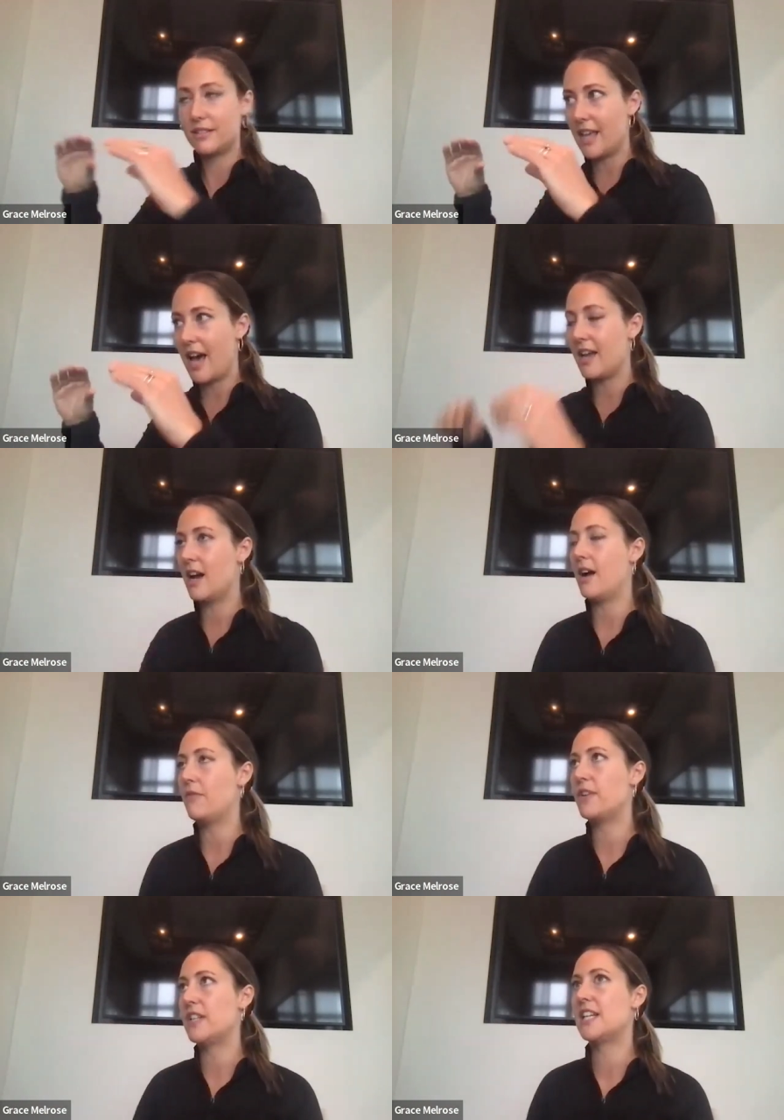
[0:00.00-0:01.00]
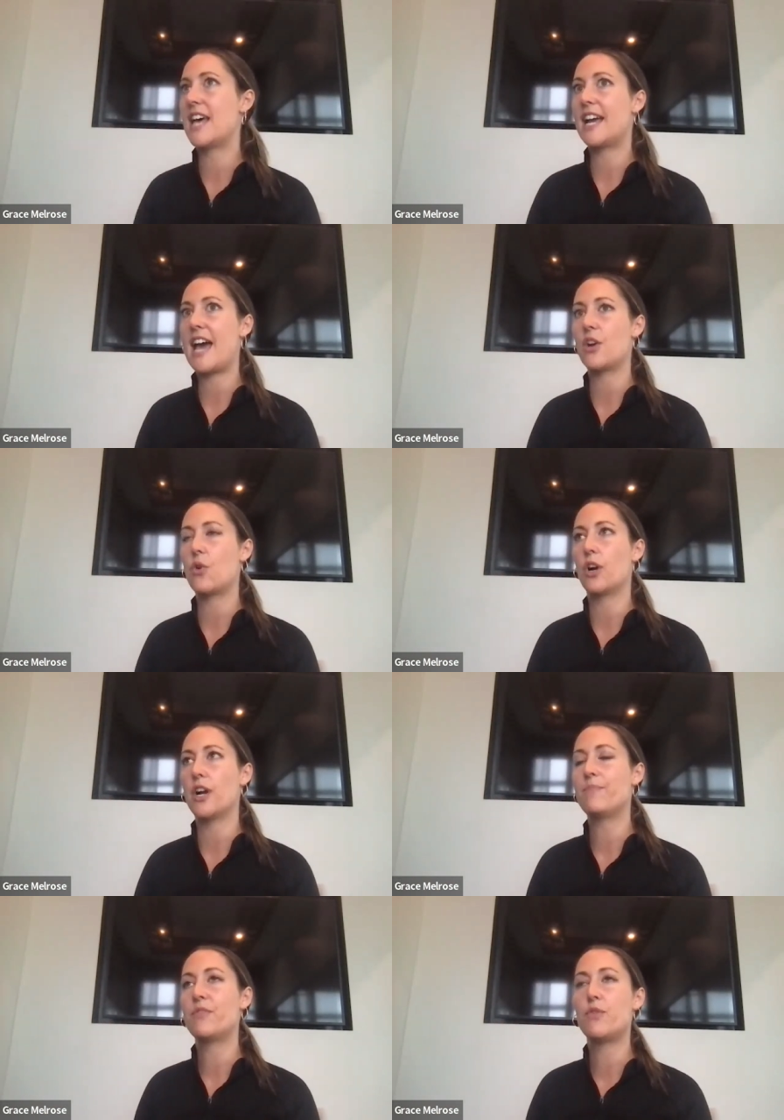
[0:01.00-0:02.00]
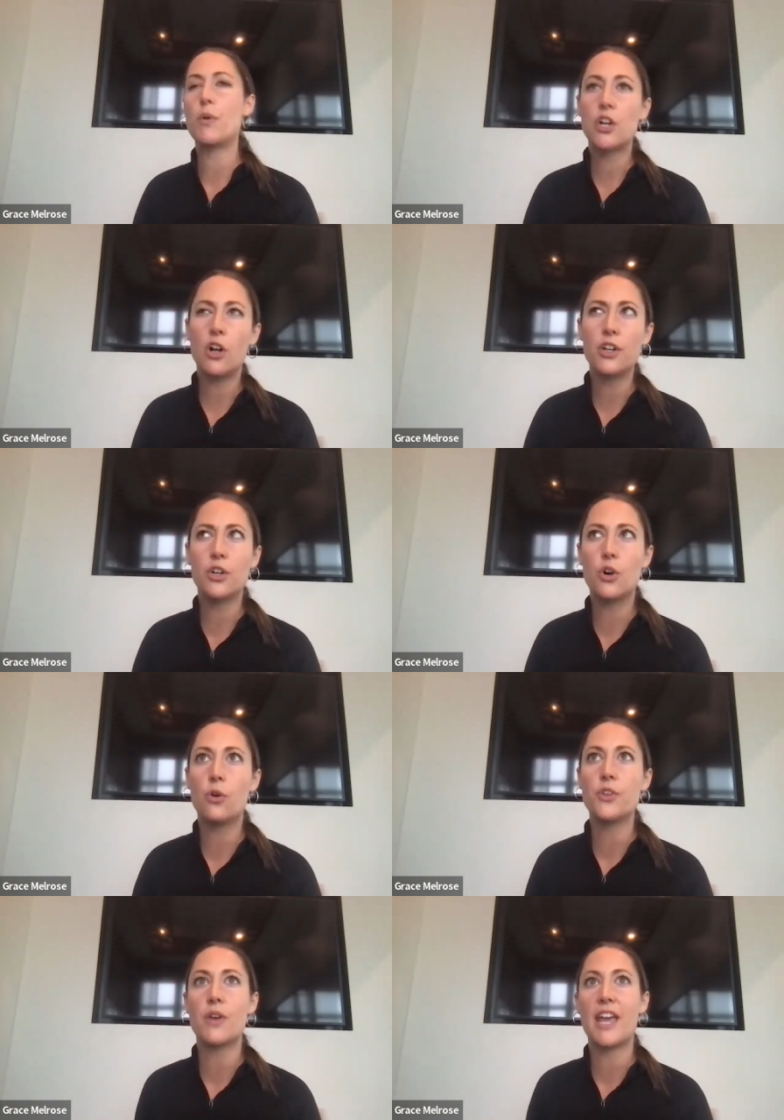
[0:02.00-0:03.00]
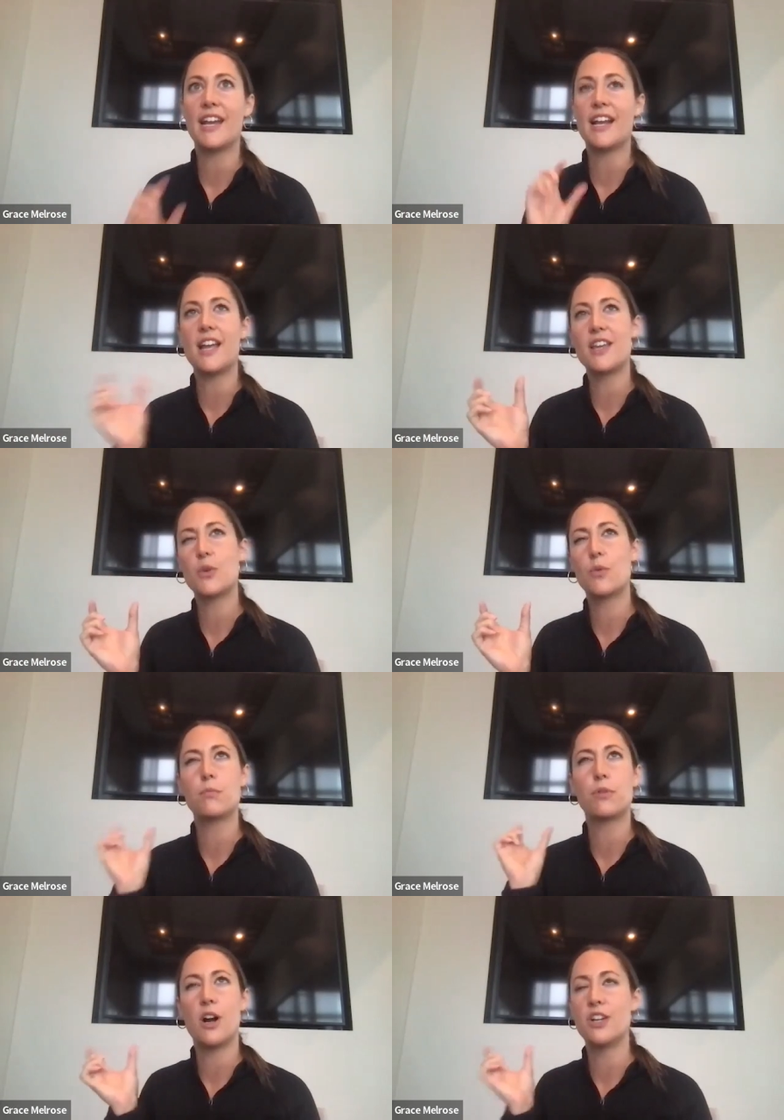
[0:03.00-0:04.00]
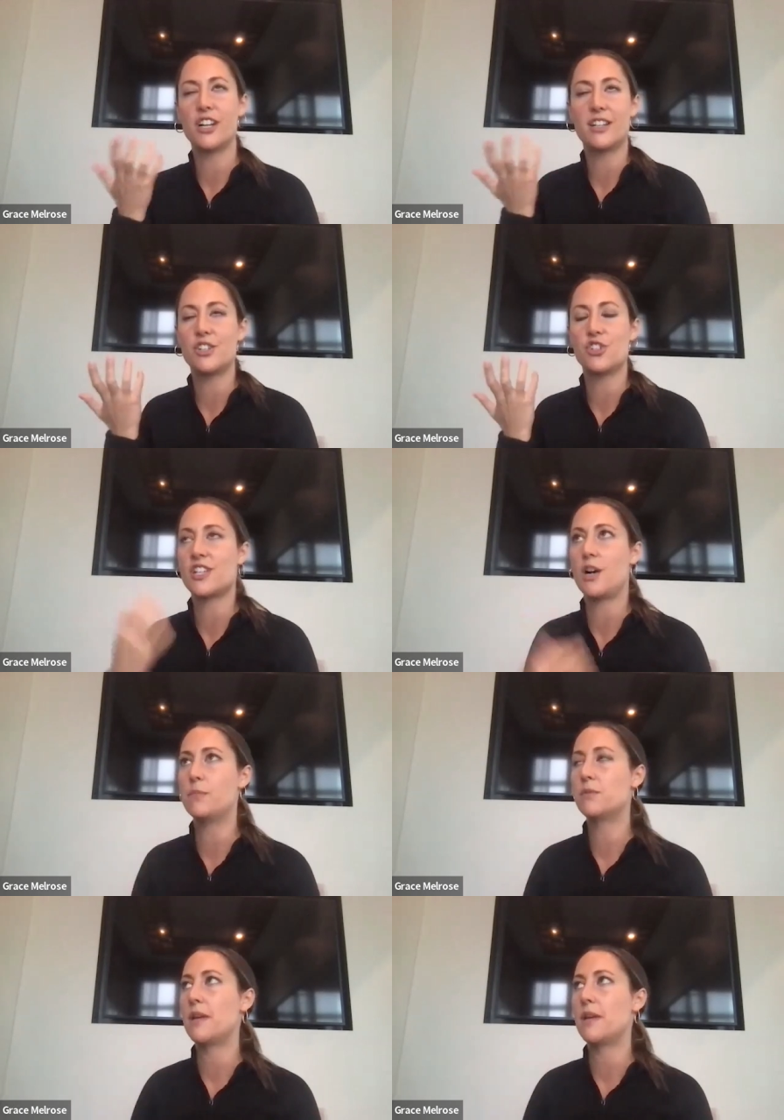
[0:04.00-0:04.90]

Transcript: that uh, fits into that category. If you want to call it a goal, you can. I like the word project, it just helps